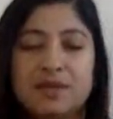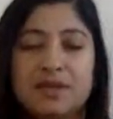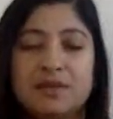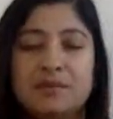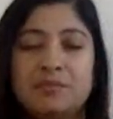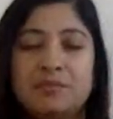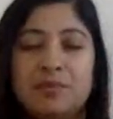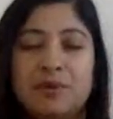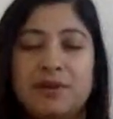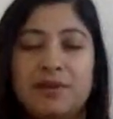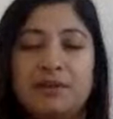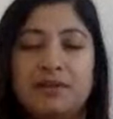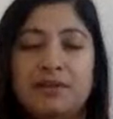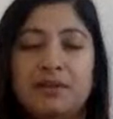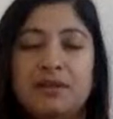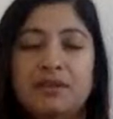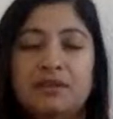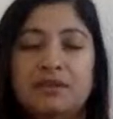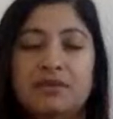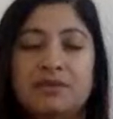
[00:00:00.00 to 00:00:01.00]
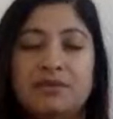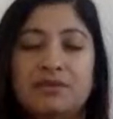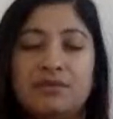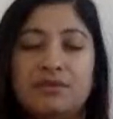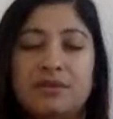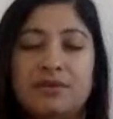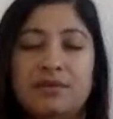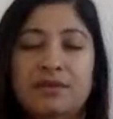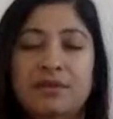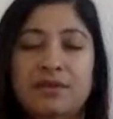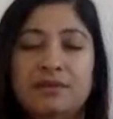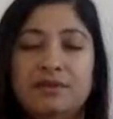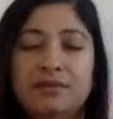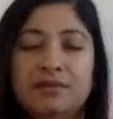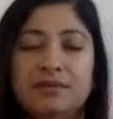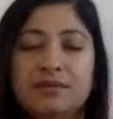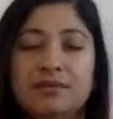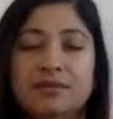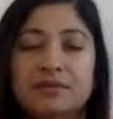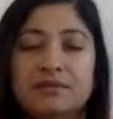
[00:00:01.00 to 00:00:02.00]
Deep breath in through the
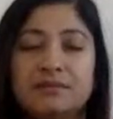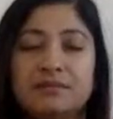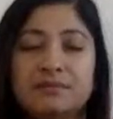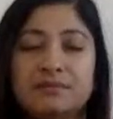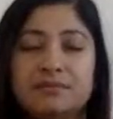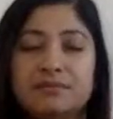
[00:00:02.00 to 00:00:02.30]
nose,